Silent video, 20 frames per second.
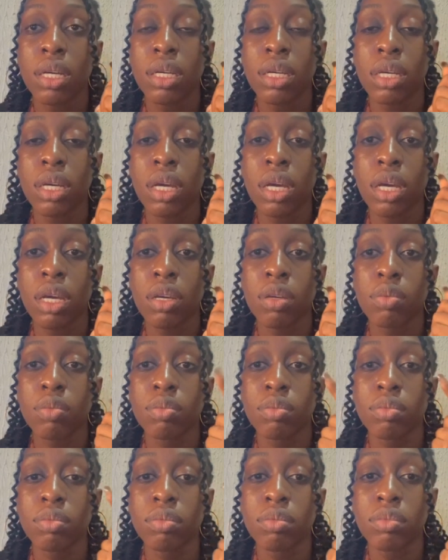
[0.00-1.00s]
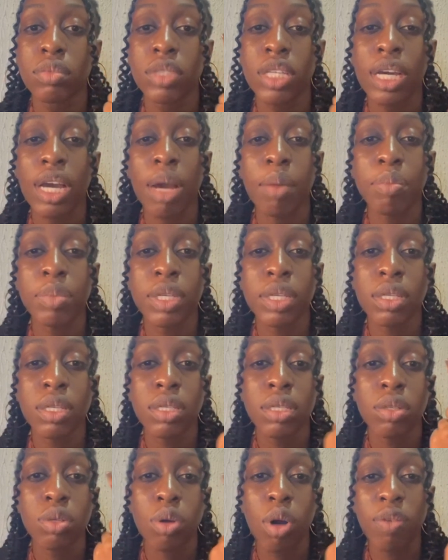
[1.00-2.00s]
they can
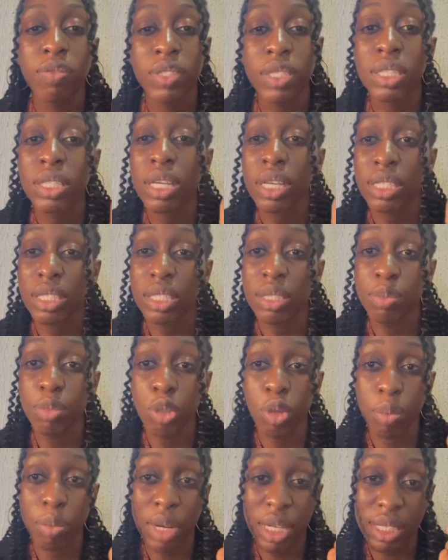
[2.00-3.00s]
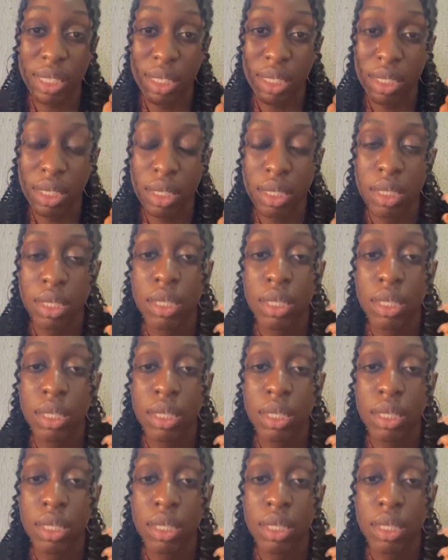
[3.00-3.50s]
be often asymptomatic